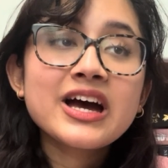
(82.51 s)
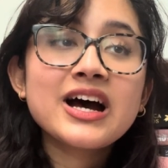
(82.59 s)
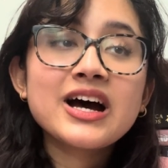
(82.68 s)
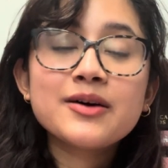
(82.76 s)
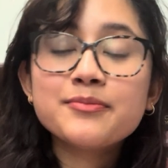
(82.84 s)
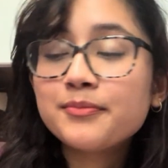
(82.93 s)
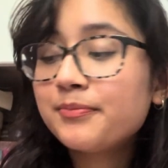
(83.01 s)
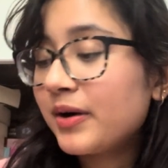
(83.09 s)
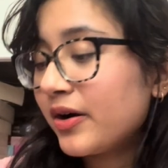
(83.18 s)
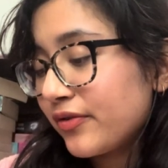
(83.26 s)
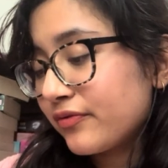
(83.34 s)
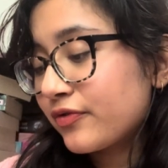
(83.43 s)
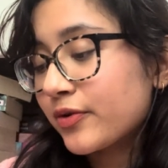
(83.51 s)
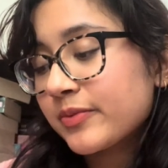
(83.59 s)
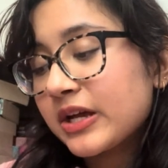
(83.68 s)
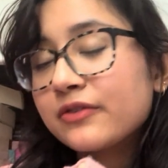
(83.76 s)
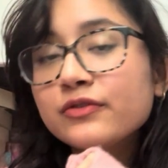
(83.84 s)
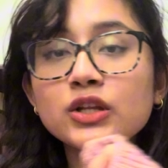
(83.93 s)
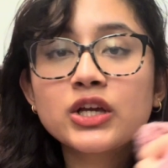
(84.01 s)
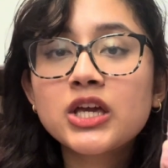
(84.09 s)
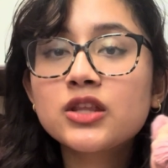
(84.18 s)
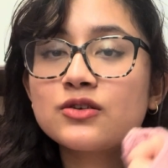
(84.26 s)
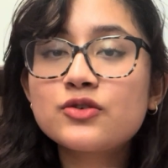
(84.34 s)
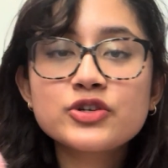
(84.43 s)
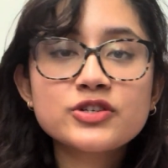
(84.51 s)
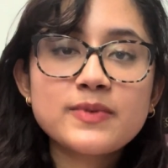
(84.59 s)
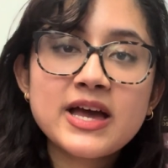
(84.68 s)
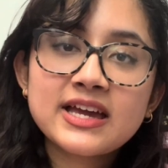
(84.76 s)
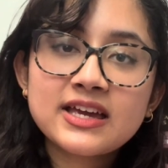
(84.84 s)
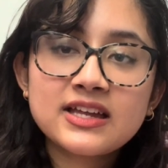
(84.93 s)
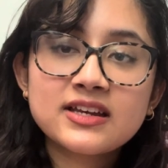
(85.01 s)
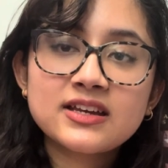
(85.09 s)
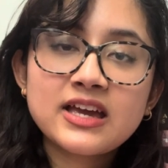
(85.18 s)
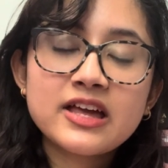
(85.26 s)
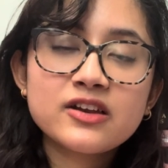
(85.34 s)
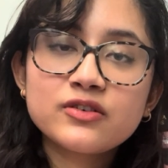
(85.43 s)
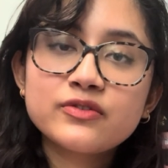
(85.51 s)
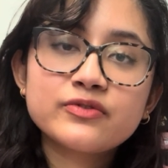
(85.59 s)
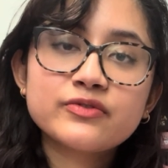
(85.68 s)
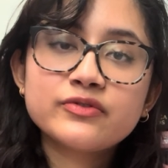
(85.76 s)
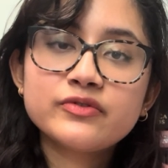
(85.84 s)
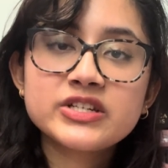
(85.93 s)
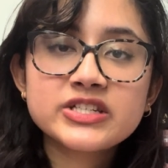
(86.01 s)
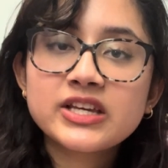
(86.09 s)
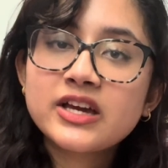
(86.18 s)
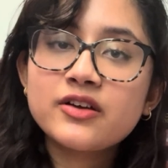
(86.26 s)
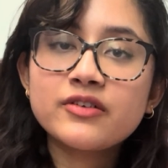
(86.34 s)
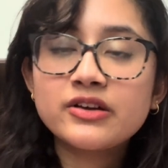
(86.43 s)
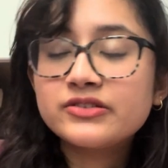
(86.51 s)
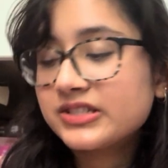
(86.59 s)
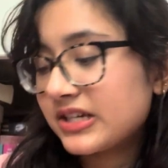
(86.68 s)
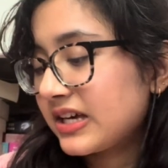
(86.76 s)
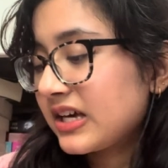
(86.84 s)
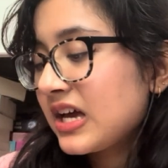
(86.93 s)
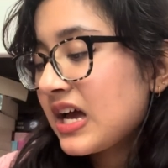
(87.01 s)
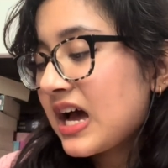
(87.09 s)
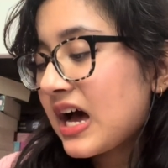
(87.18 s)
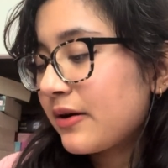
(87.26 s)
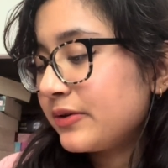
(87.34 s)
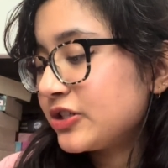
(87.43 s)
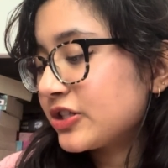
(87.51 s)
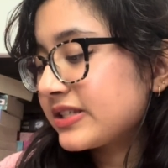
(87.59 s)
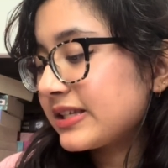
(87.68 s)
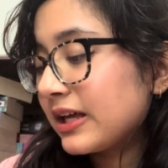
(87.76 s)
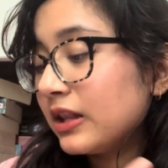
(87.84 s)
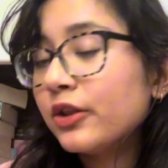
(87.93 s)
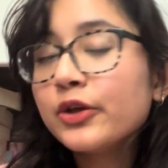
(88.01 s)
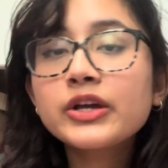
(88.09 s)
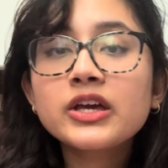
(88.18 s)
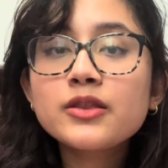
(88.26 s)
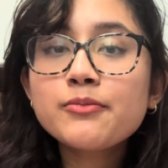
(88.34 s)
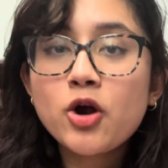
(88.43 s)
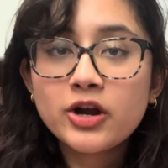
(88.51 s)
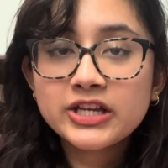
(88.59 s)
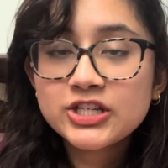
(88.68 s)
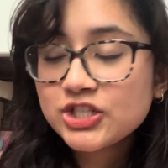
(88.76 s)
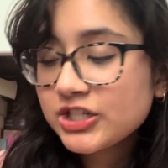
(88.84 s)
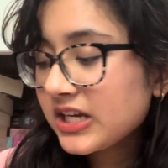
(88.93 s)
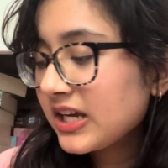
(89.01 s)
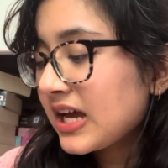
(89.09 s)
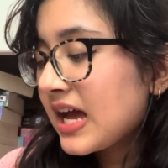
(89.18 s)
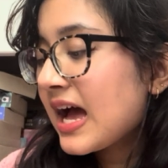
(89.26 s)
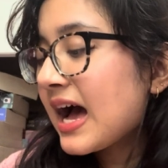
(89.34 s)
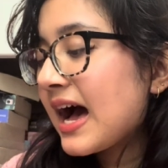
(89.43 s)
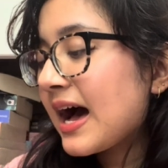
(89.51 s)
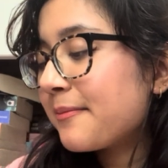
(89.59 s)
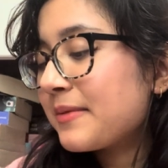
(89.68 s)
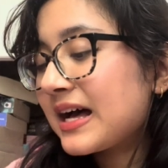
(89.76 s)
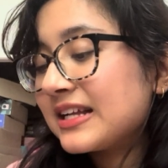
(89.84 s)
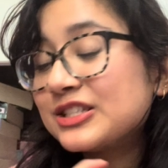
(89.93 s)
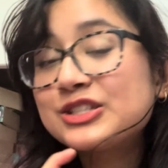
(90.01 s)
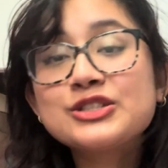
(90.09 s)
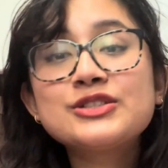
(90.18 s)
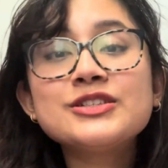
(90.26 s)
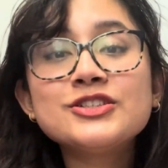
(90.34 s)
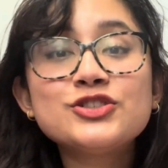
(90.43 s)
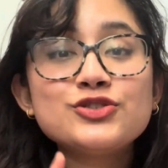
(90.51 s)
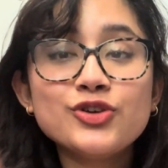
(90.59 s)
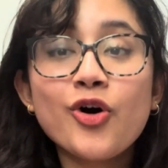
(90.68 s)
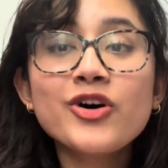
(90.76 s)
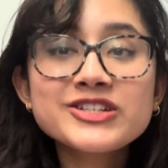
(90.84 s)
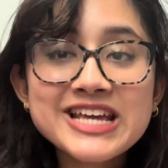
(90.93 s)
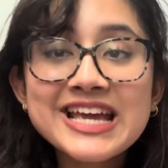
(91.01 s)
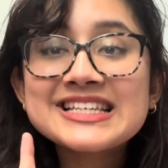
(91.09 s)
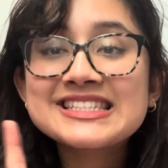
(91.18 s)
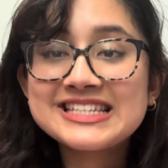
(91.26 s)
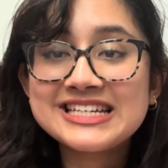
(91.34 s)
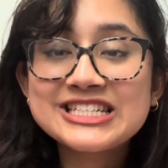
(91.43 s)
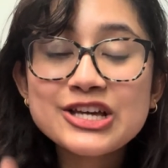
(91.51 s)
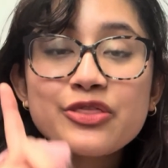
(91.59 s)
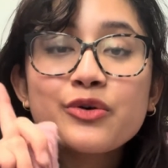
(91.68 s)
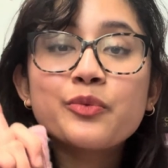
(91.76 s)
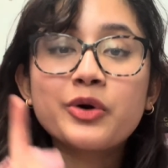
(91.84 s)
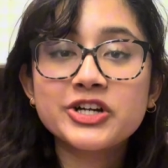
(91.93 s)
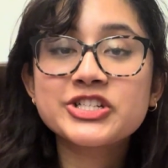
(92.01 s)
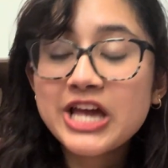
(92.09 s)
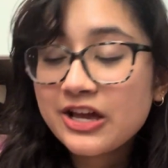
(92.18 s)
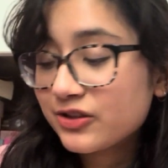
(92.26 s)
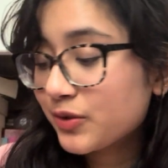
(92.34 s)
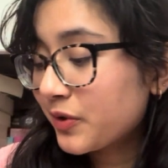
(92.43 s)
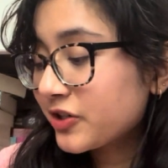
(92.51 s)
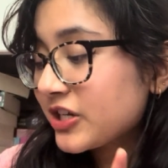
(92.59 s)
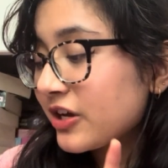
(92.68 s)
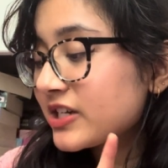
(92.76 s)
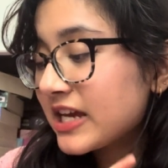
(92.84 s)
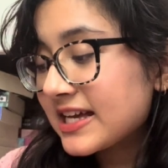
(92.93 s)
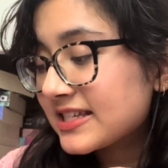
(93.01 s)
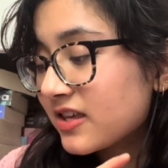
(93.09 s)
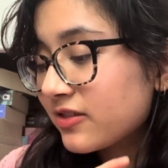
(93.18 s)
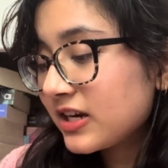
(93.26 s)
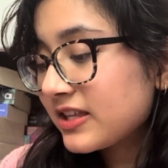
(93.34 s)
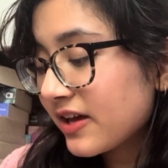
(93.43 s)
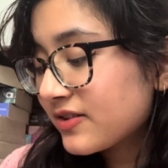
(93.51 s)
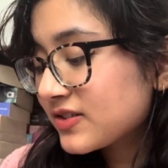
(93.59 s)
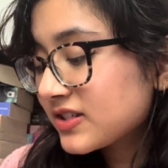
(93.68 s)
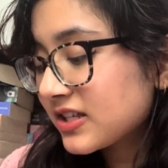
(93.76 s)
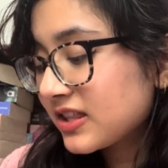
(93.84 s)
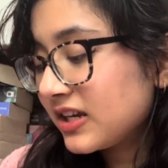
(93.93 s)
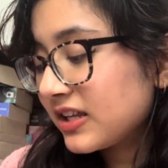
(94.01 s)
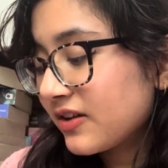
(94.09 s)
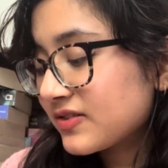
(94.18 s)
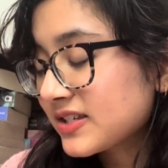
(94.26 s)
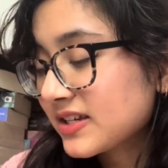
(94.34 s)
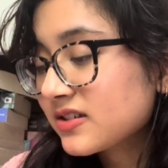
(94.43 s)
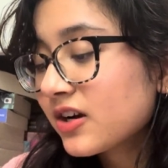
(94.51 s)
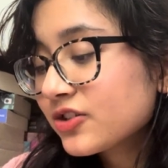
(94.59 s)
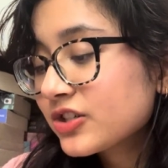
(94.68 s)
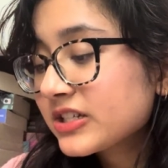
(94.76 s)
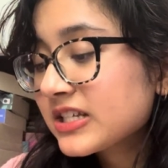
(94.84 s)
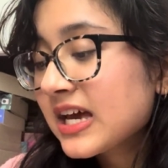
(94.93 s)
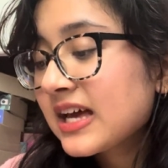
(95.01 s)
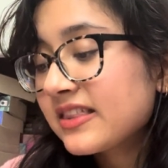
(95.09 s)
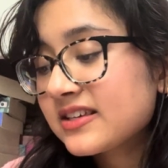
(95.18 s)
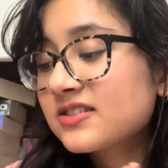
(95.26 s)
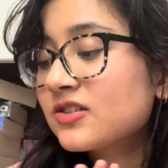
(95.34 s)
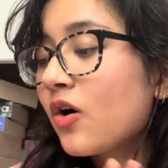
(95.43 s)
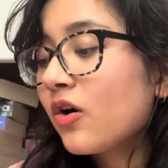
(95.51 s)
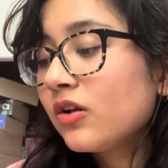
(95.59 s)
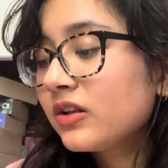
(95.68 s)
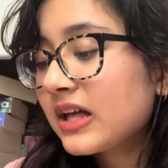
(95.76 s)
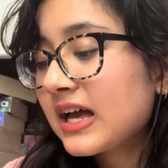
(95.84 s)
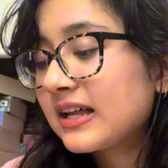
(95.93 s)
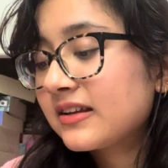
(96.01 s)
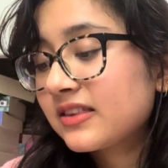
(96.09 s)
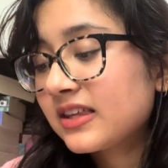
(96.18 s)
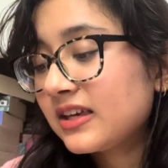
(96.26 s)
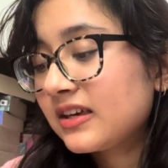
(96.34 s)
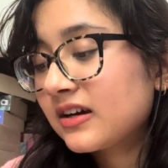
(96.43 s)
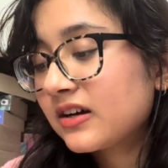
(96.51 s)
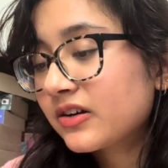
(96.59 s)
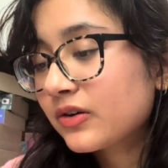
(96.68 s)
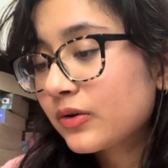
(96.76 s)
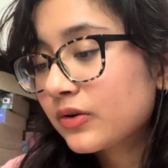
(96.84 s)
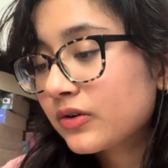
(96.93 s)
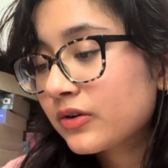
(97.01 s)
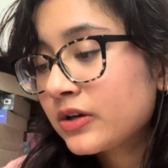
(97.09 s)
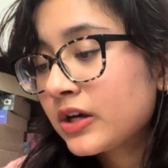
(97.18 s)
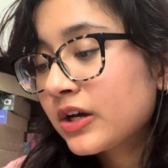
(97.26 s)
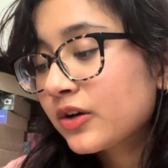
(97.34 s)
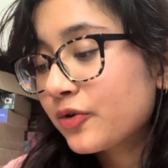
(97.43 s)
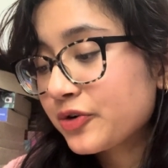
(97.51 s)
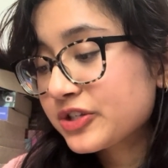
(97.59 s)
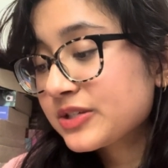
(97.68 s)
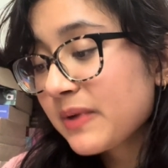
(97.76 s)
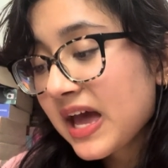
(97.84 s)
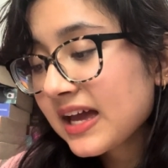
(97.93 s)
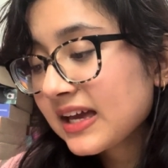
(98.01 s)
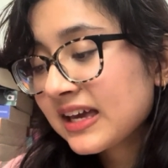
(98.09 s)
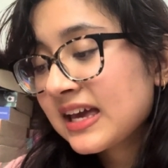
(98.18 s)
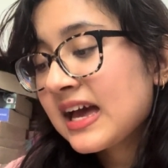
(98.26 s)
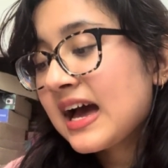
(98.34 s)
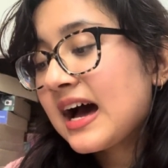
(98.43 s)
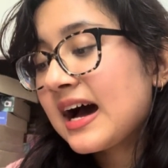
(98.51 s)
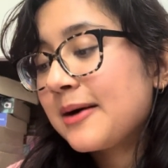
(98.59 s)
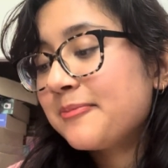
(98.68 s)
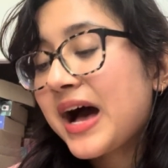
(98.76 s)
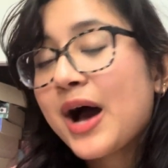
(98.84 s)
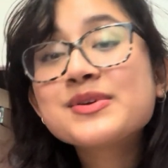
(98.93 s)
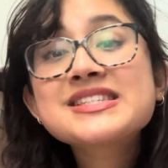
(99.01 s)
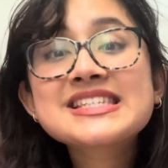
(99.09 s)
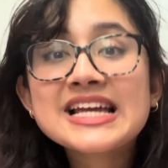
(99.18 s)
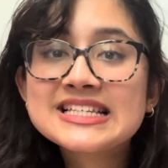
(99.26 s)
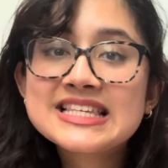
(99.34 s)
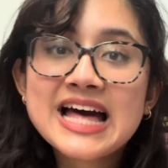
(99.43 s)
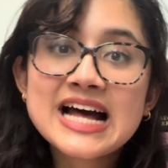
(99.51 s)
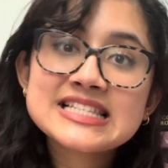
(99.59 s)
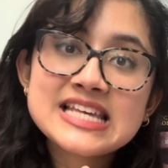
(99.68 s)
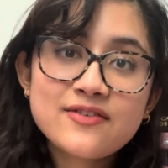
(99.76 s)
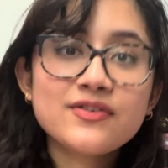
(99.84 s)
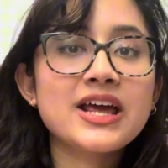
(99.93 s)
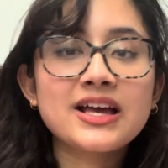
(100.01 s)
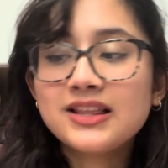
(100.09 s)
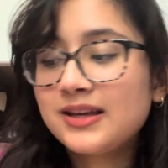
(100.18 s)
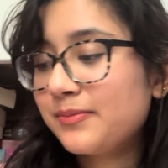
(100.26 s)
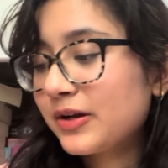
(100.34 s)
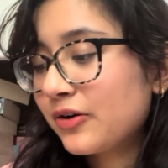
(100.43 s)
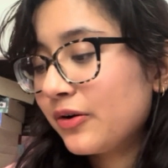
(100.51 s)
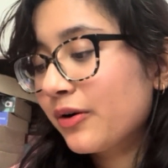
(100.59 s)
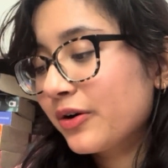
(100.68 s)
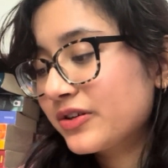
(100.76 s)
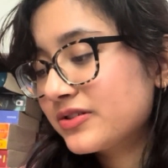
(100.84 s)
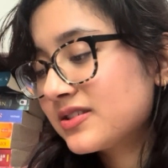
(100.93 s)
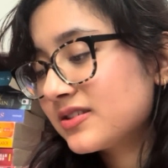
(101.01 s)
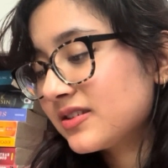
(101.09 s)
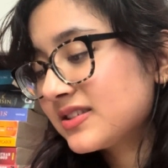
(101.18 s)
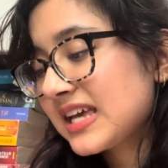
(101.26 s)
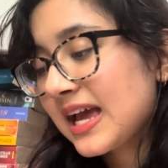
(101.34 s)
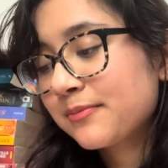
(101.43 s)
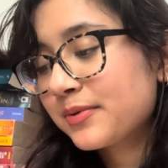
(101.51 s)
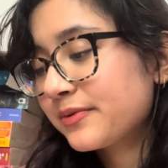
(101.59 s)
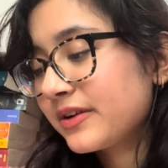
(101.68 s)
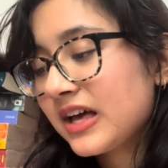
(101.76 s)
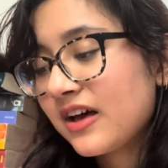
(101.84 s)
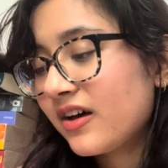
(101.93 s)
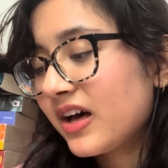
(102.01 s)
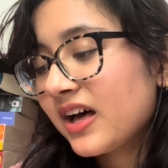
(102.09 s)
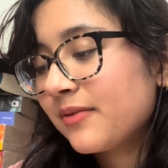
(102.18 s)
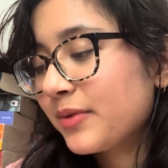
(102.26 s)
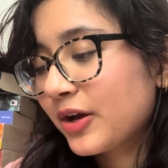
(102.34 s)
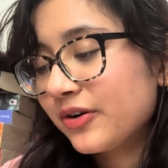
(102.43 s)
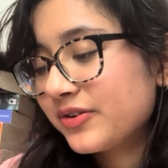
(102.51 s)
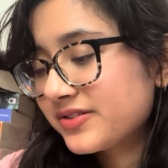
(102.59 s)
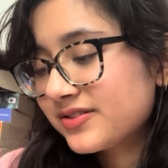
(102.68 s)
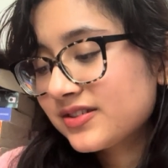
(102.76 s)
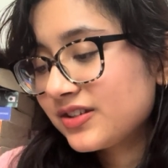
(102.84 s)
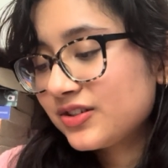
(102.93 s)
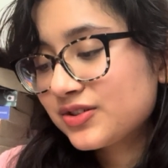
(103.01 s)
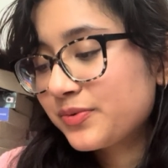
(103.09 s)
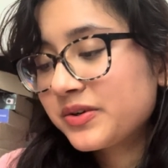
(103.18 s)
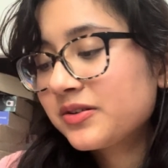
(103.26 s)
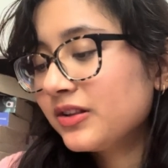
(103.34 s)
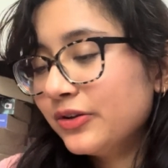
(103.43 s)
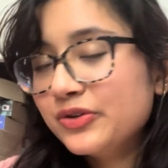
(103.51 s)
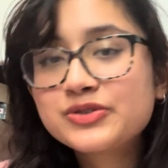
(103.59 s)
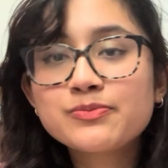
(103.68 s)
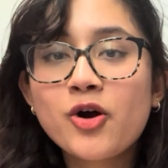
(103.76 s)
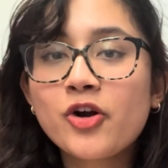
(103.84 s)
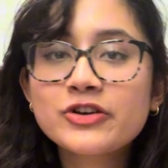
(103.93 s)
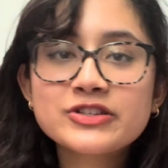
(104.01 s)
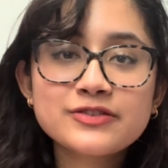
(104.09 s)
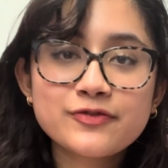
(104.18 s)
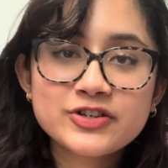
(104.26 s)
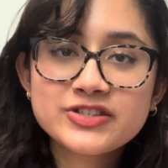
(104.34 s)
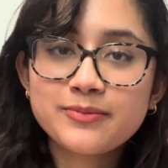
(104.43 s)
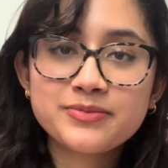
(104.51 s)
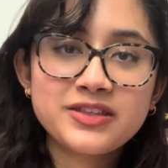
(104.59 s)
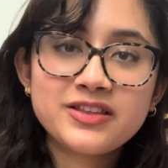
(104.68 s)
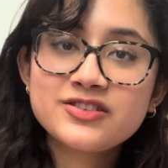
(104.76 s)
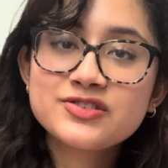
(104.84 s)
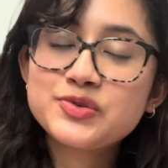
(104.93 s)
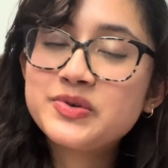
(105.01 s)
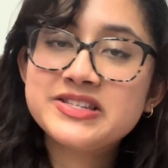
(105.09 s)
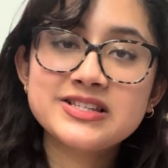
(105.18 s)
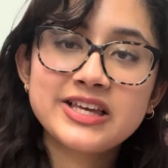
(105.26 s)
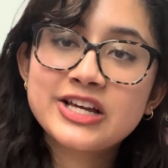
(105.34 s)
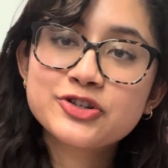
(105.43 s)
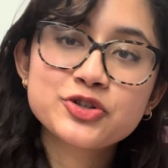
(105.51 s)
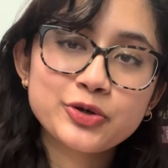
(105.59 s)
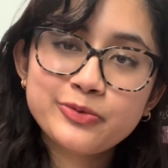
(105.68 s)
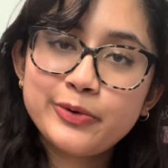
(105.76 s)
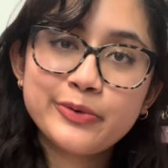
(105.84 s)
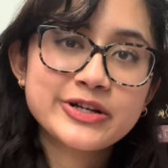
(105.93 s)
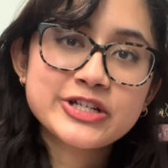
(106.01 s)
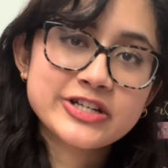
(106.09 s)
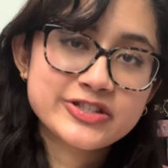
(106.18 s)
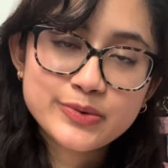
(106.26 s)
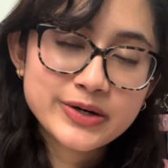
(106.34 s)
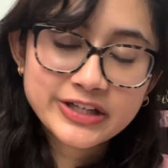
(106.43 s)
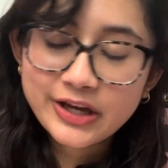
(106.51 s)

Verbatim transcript: Um, but from kind of looking at the course spec and kind of reading around it, I would just say look at the marking sheet um, and do not exceed the word count. The word count is 3,000 to 3,600. This is all in the course spec. Um, I would stick to that definitely because 10 eh, because you don't want to lose marks for something so easily controllable which is the word